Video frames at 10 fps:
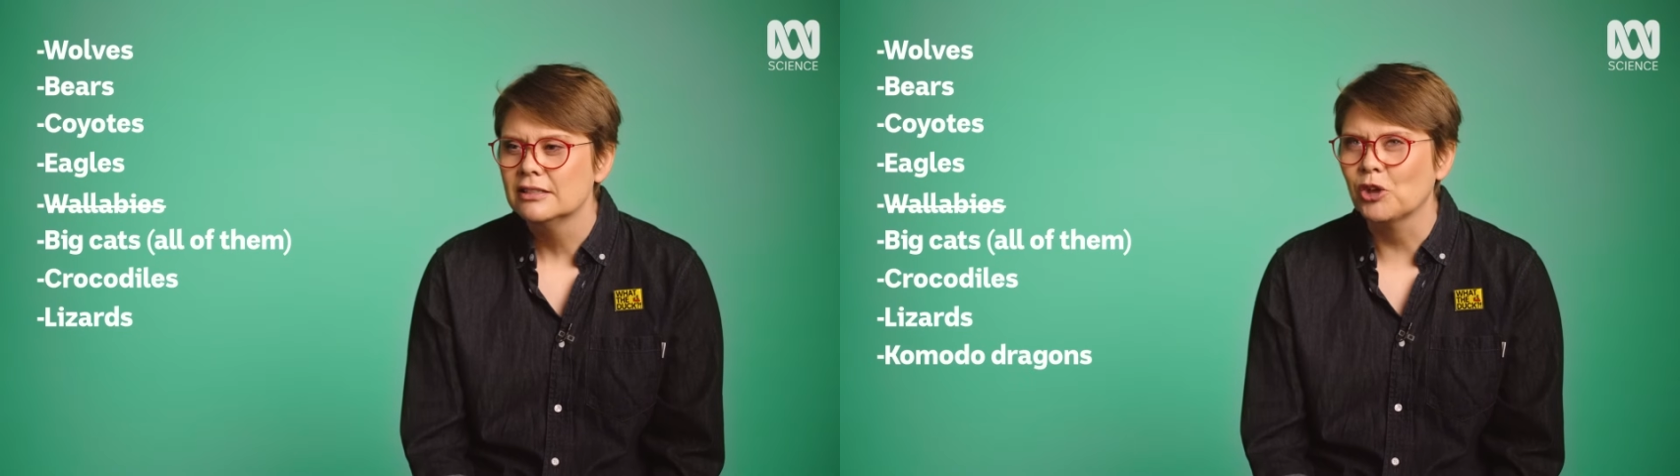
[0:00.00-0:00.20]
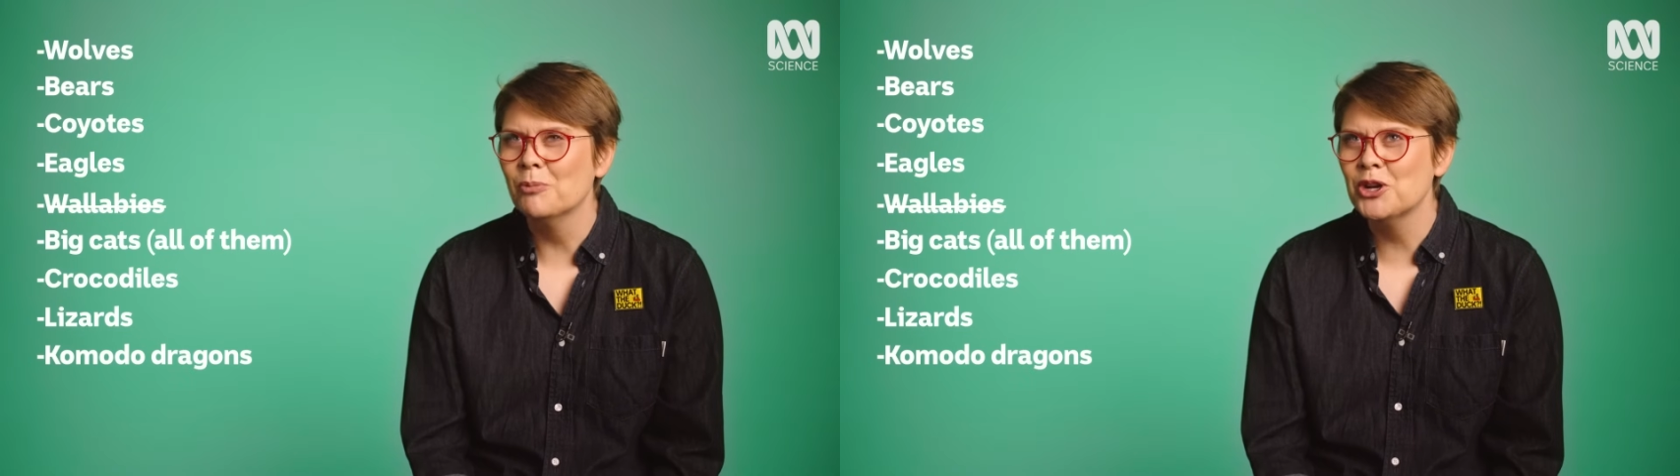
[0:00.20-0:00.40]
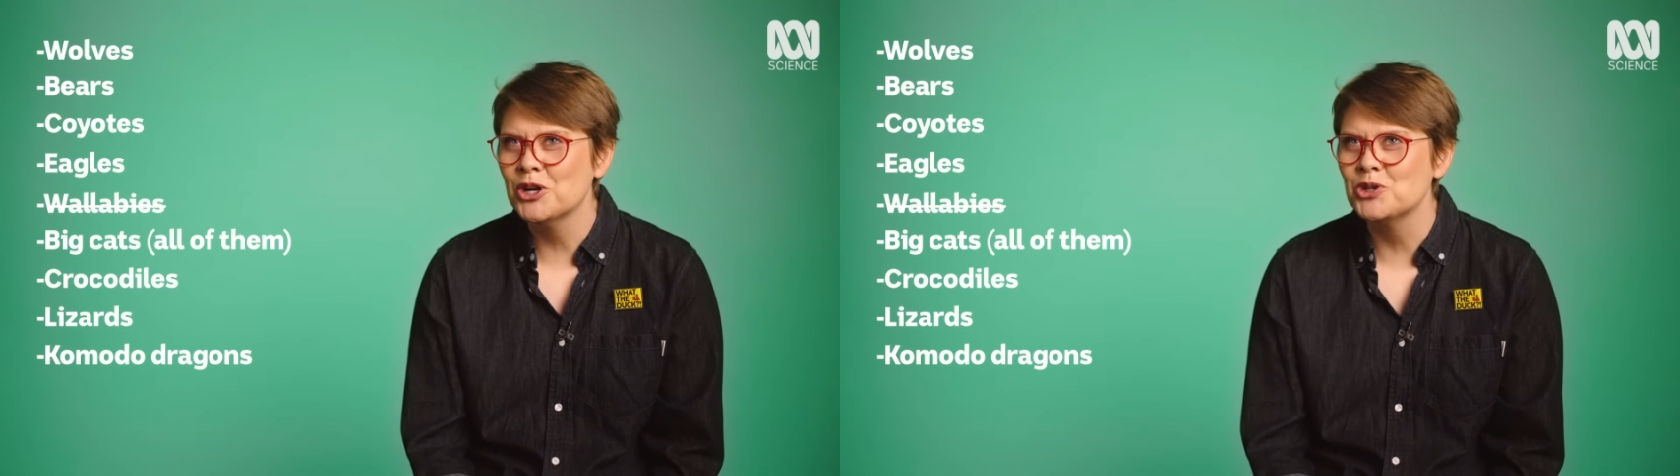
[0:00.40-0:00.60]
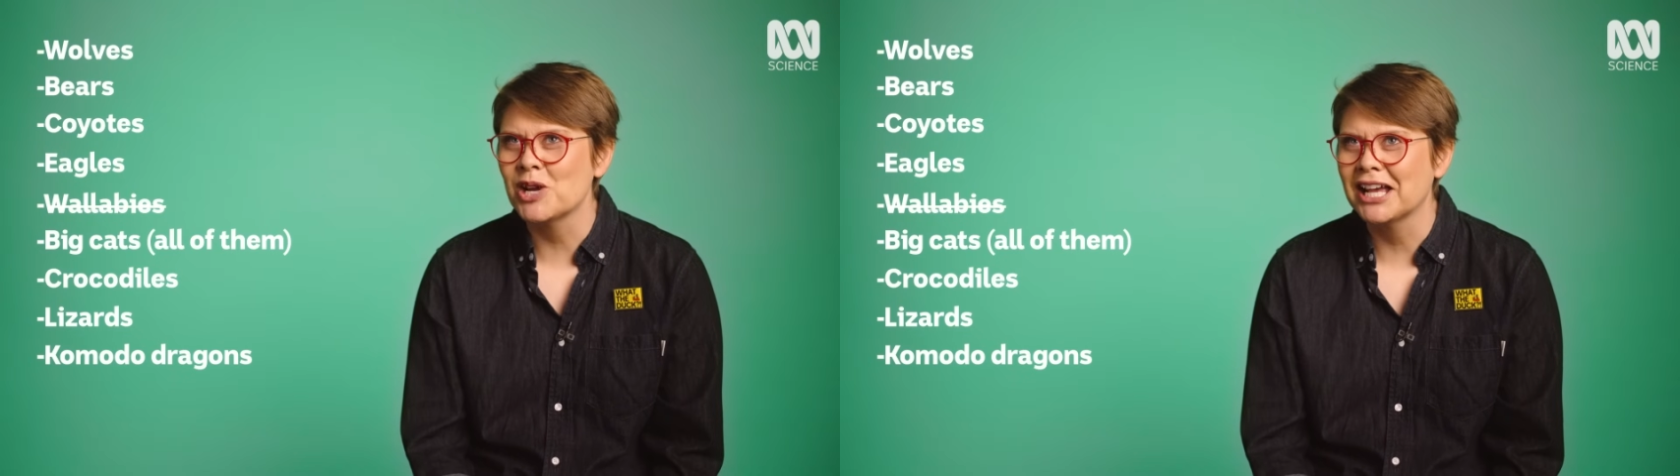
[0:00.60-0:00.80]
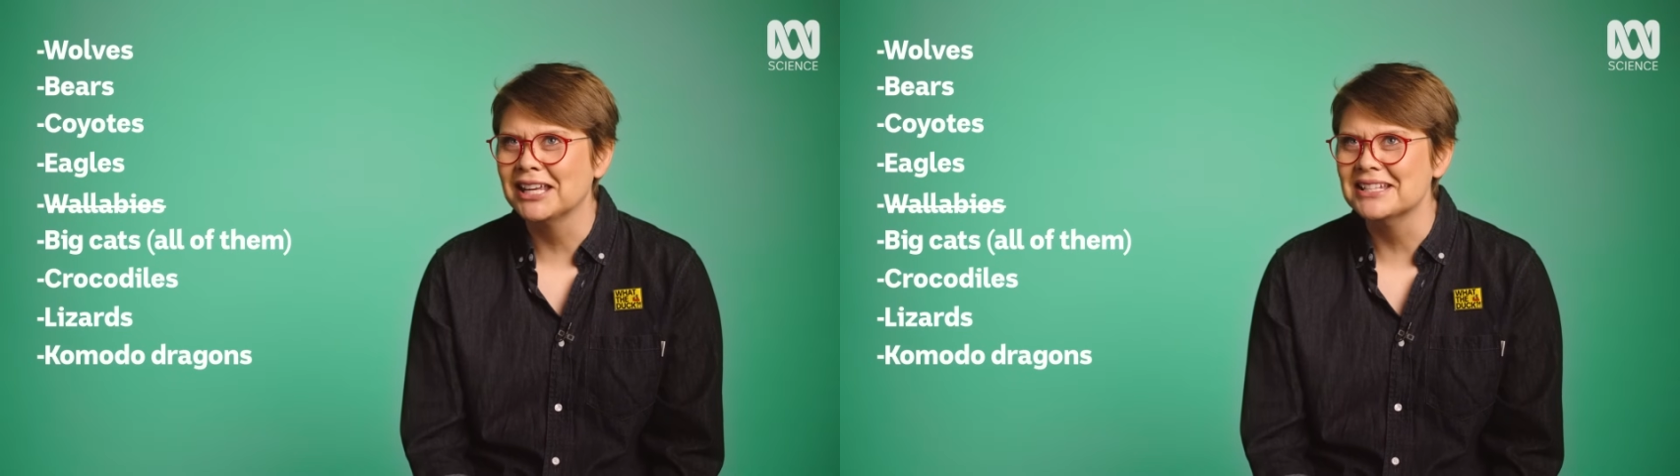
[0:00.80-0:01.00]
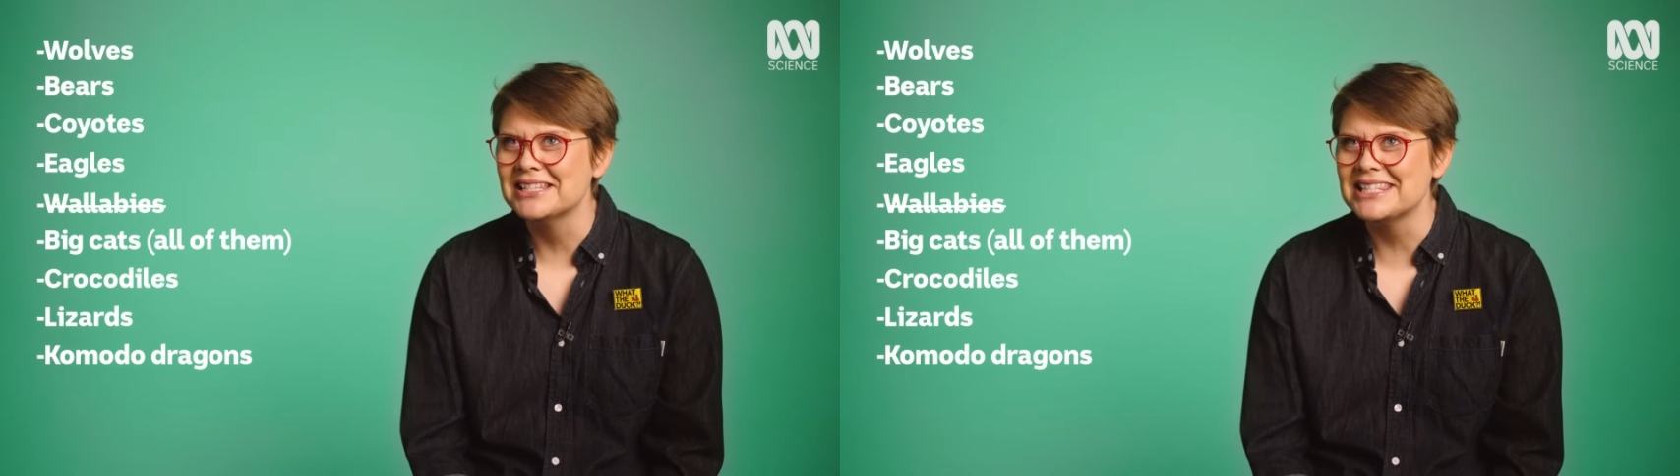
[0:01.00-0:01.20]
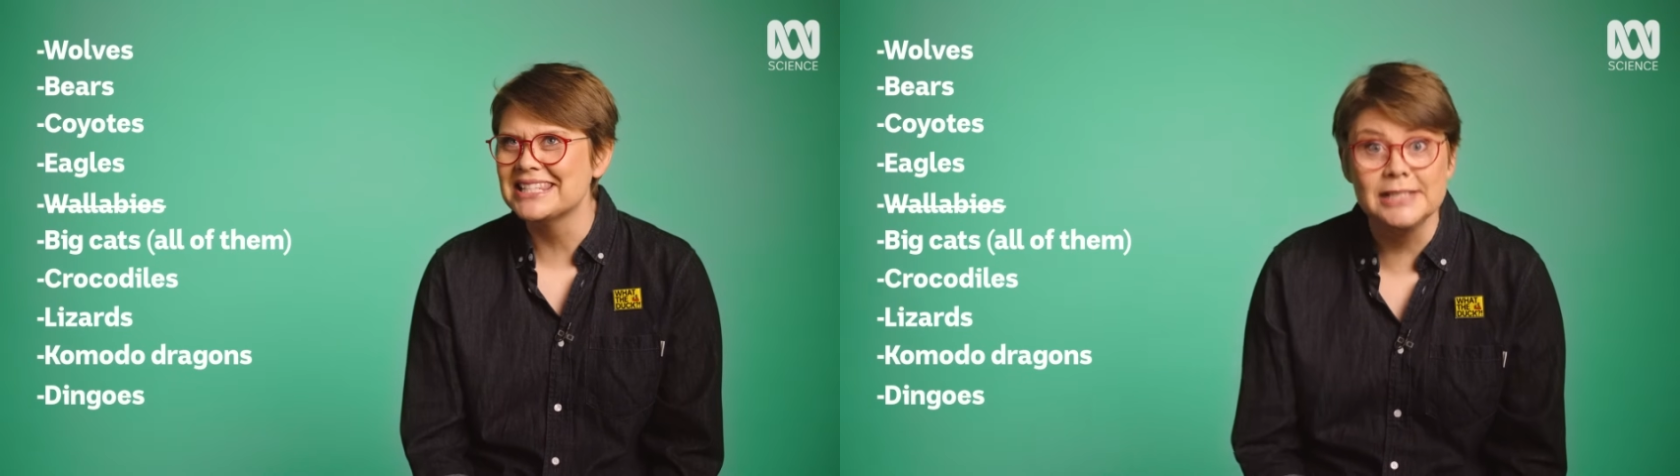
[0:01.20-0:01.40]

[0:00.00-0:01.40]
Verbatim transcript: Komodo dragons,